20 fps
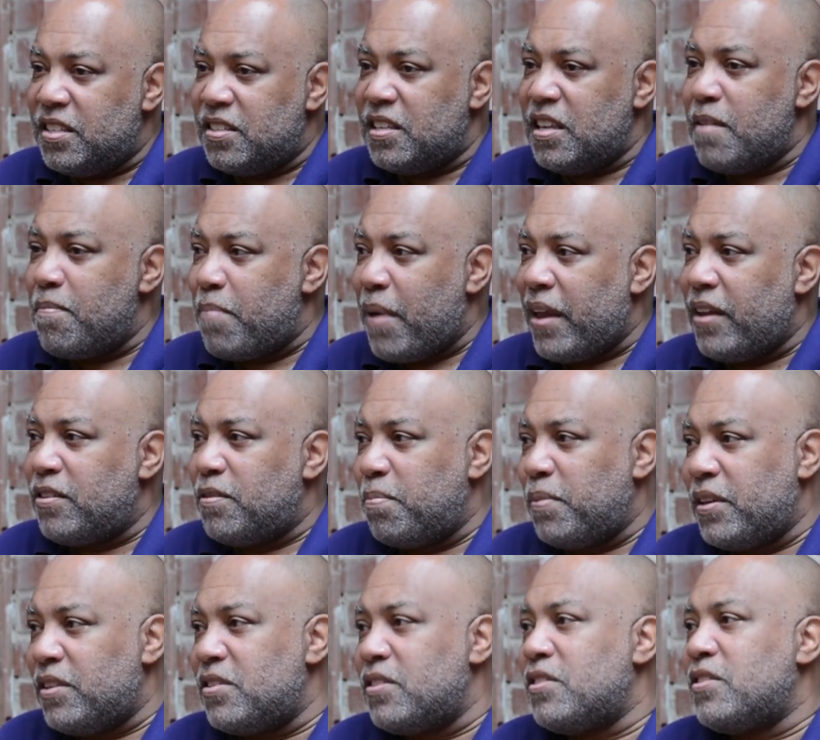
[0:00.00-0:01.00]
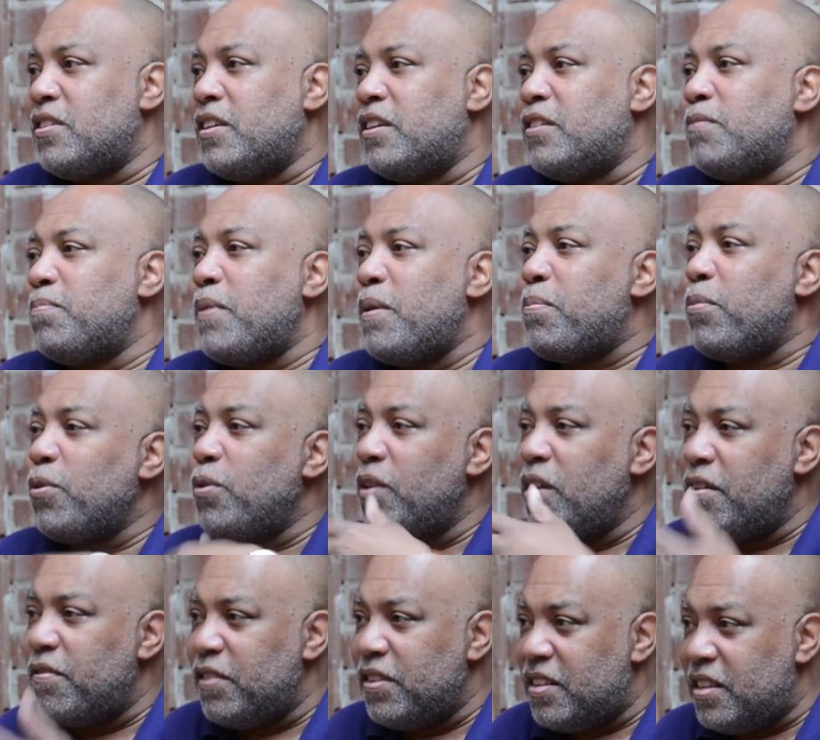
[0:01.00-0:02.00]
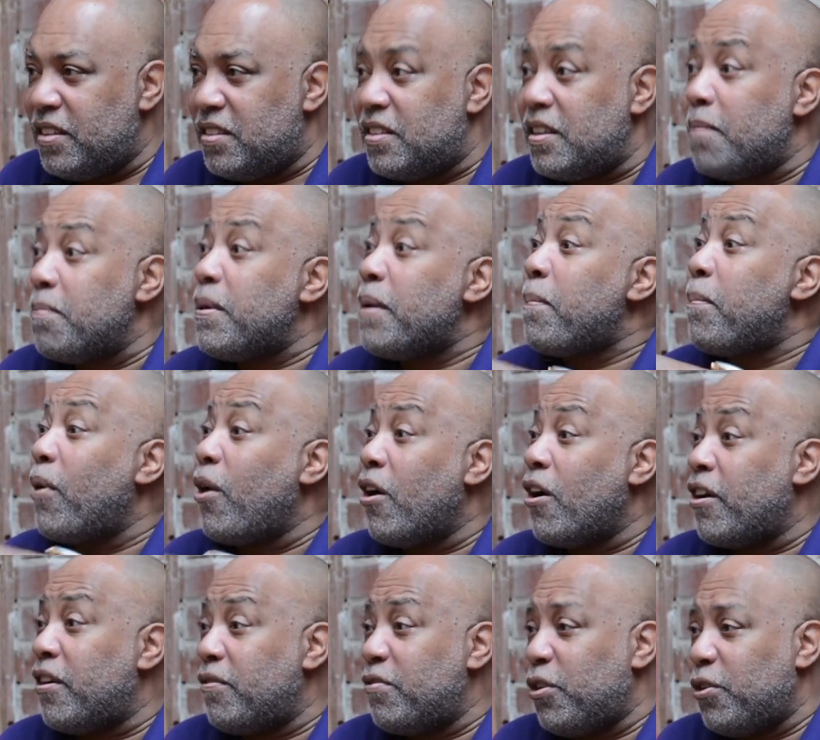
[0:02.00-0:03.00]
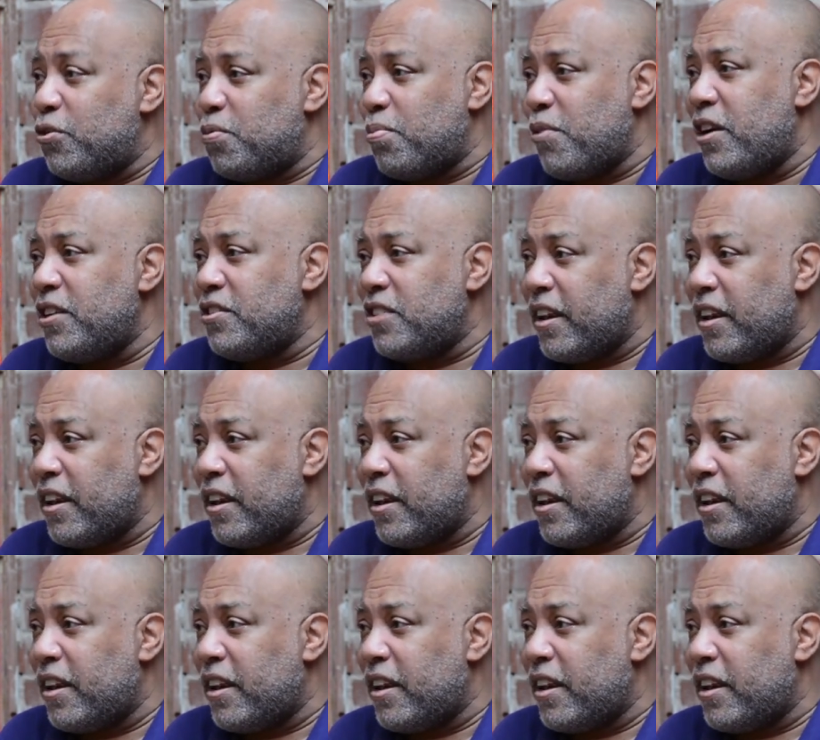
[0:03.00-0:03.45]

DC-based businesses, people who live in DC, be part of those